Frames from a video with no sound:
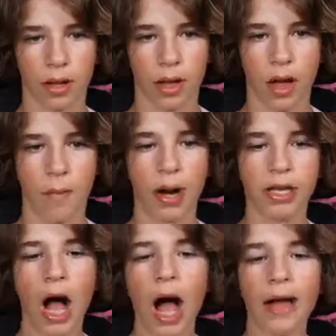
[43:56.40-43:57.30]
Bro,
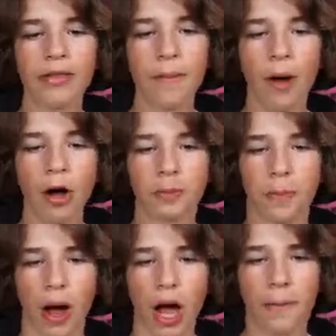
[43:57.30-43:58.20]
y'all have the most
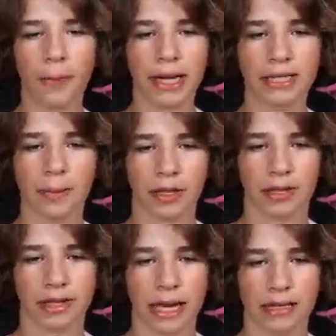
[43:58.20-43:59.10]
unpredictable
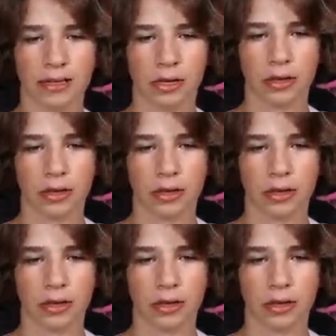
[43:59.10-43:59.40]
skins, dude.